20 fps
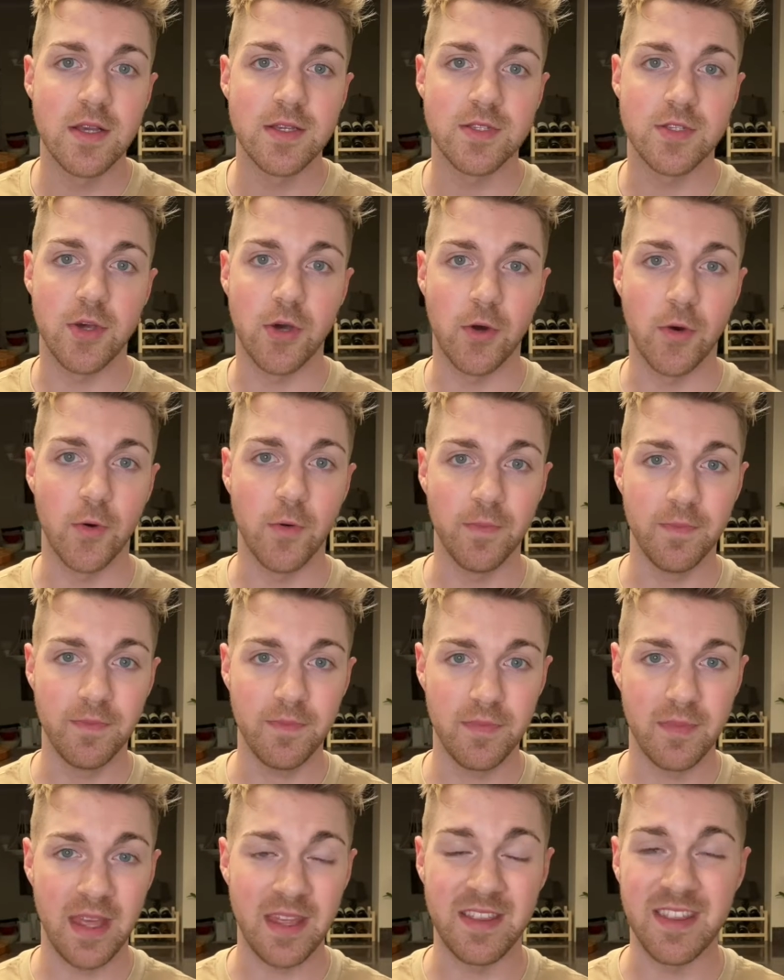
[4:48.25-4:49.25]
So
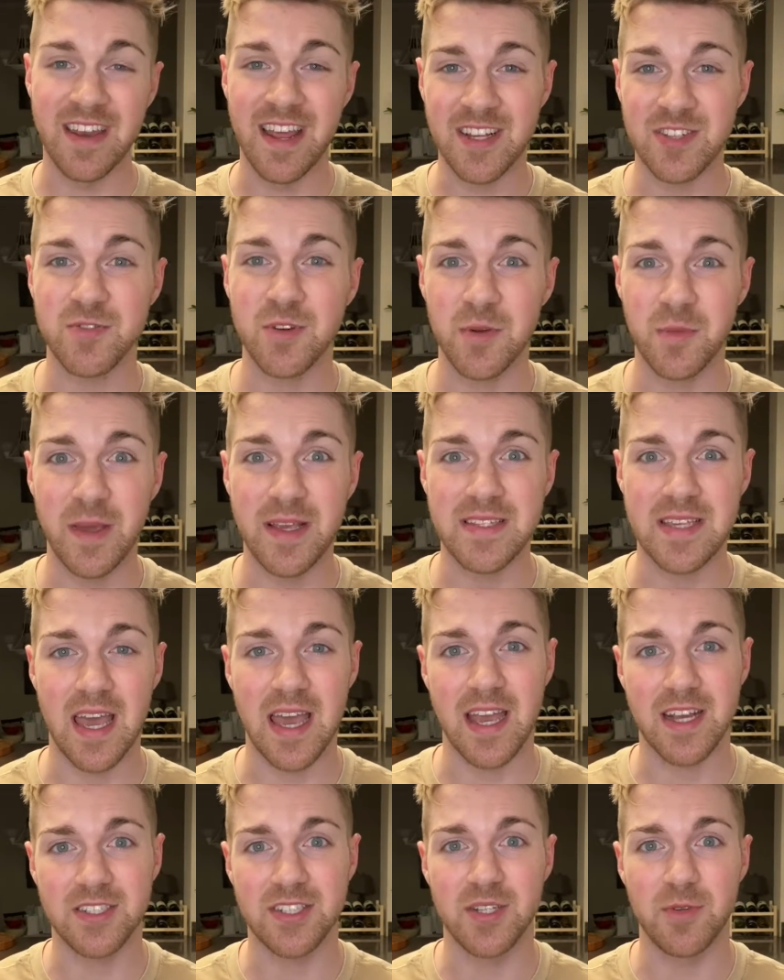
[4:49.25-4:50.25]
in the next 3 weeks, I
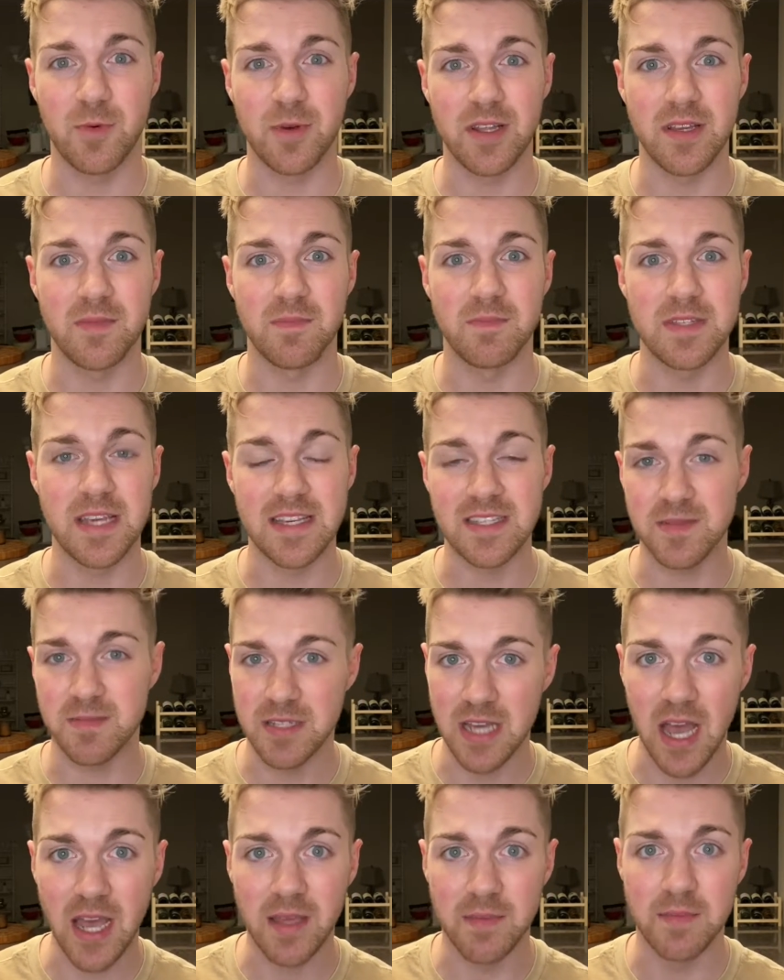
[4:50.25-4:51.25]
actually want to take some
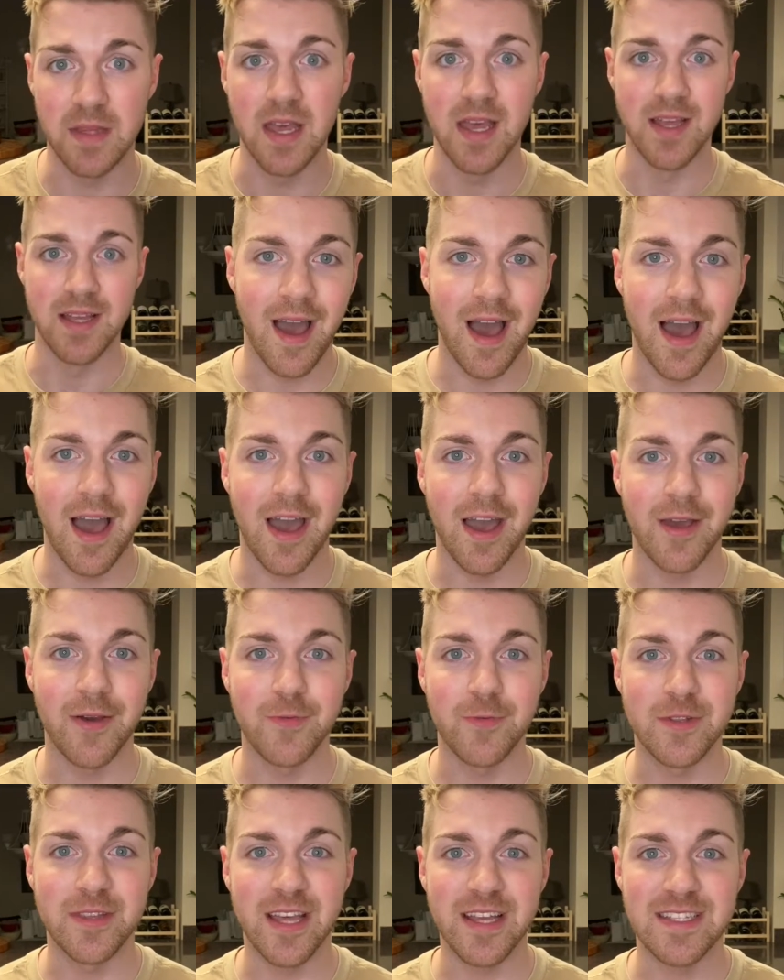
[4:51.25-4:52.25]
time I
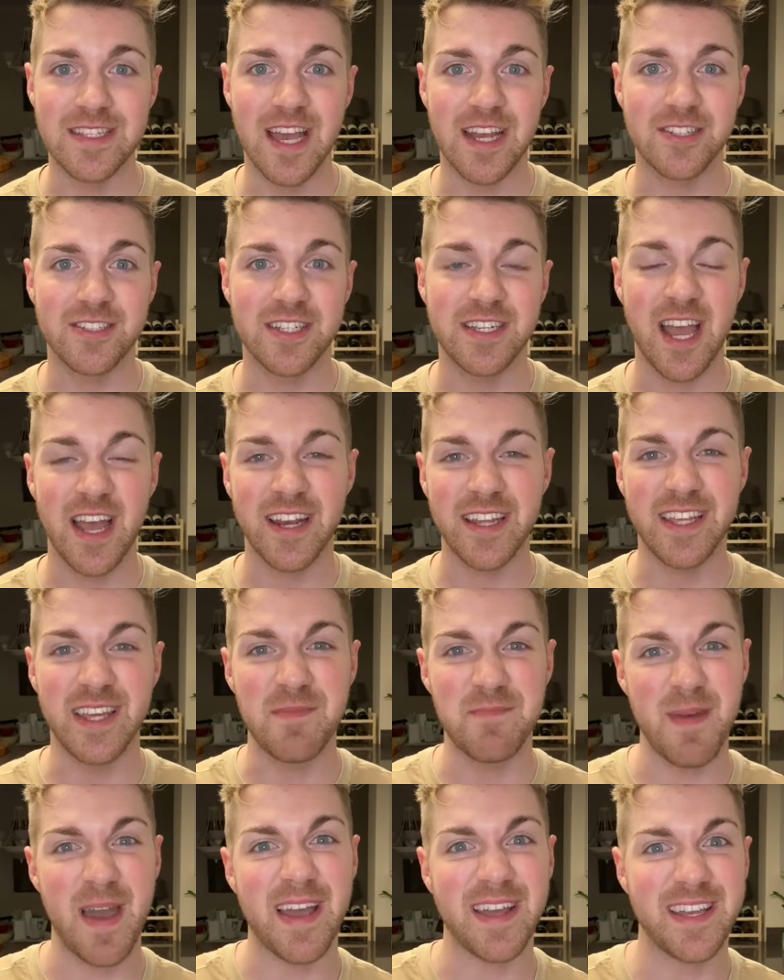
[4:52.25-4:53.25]
would like to actually kind of
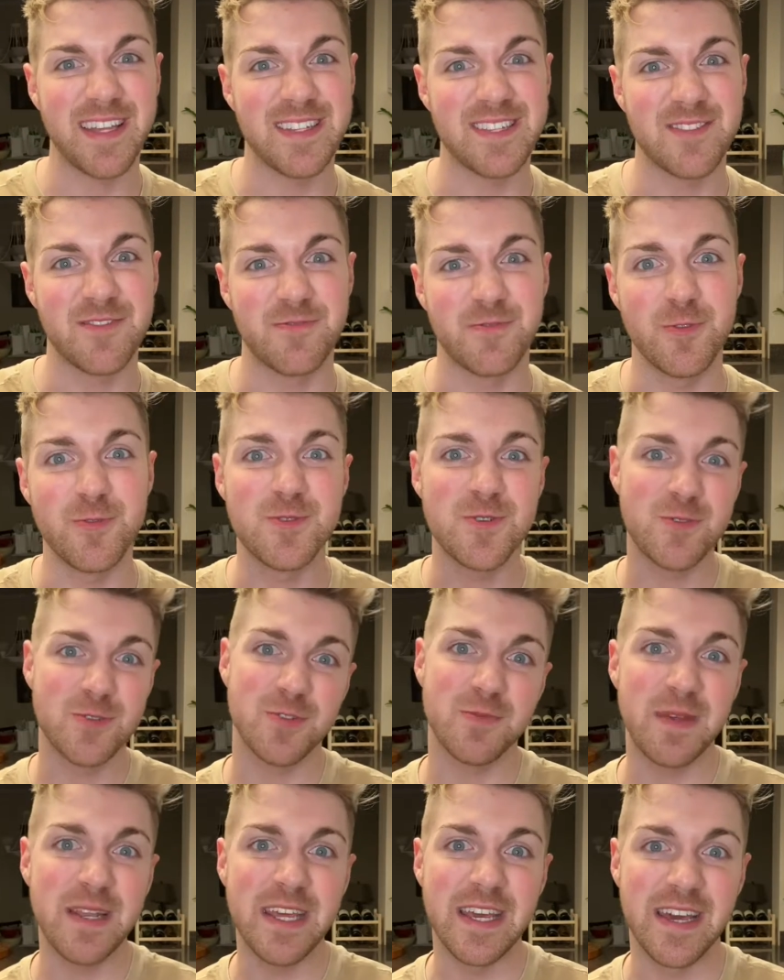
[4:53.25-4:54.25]
get back into food
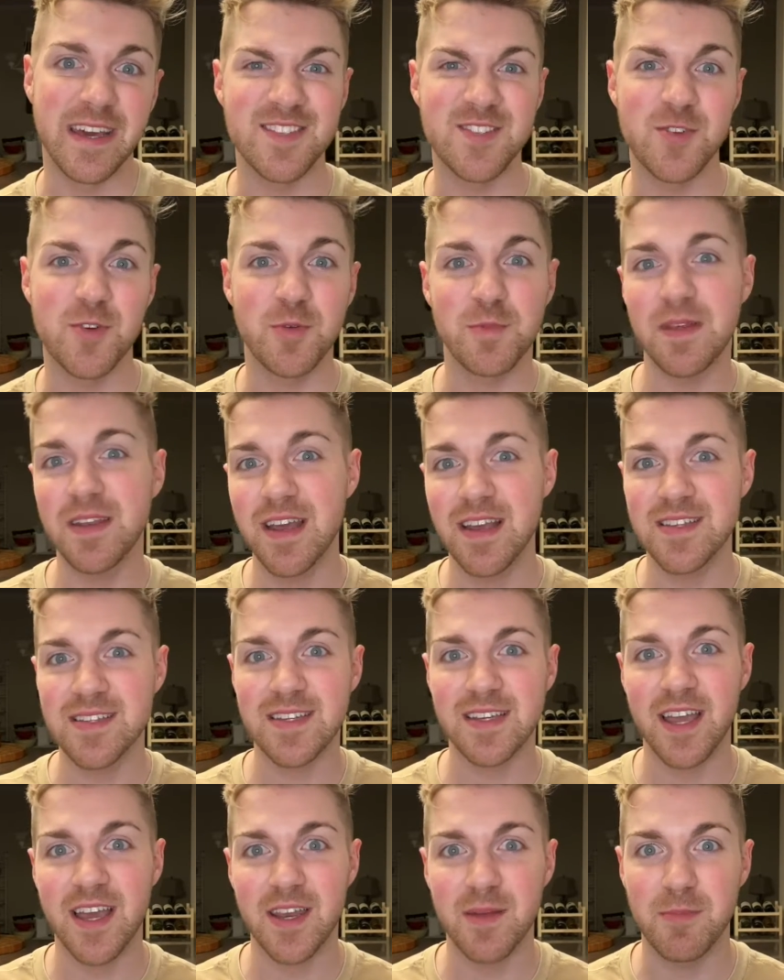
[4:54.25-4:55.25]
social media. So it would be nice
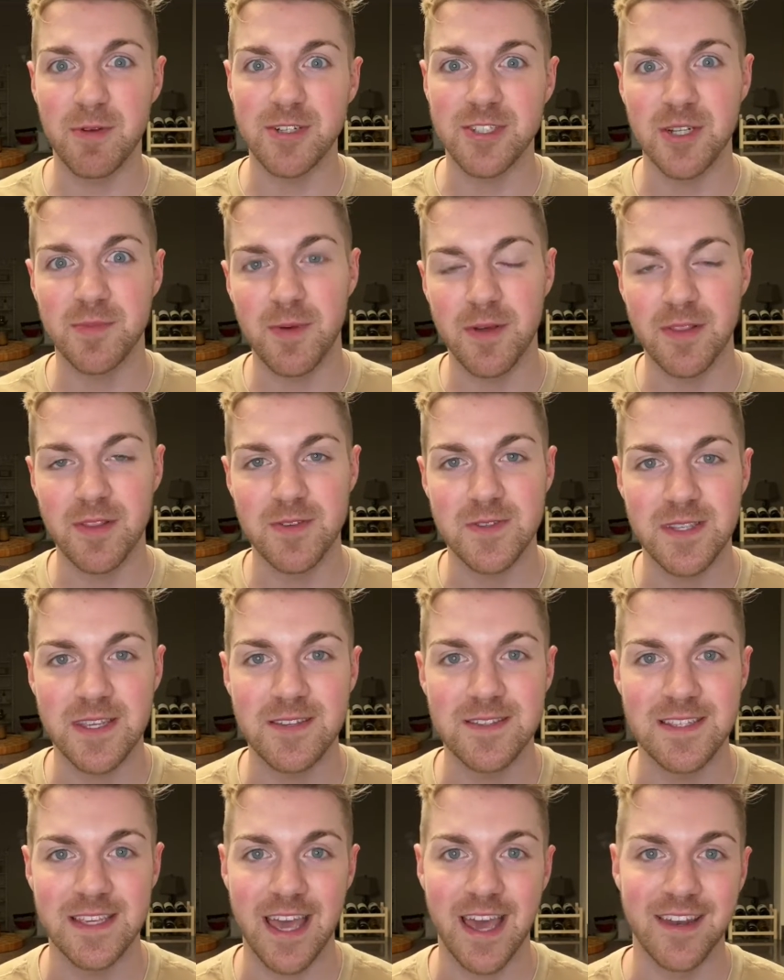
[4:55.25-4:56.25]
to kind of brush up on those
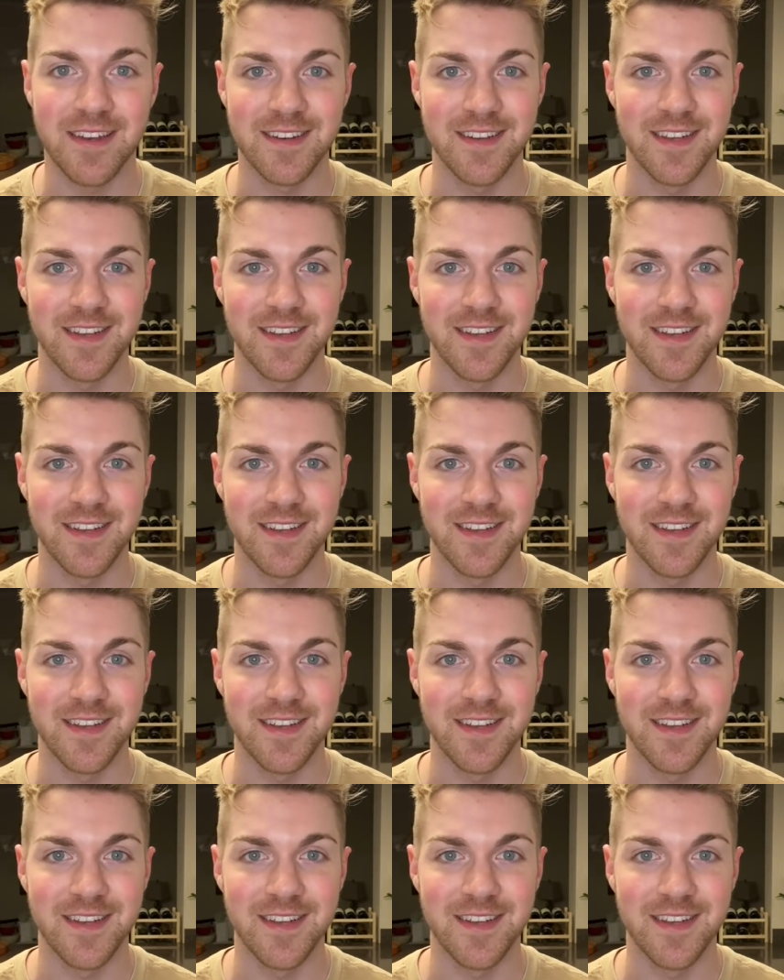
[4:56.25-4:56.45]
skills again.